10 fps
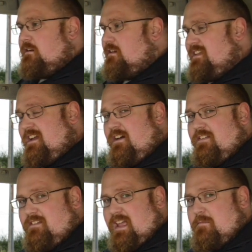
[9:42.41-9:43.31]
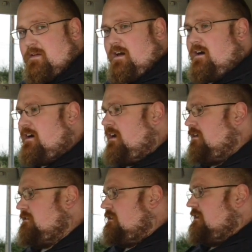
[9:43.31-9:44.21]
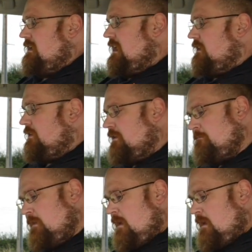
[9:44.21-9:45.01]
because they are the same car underneath.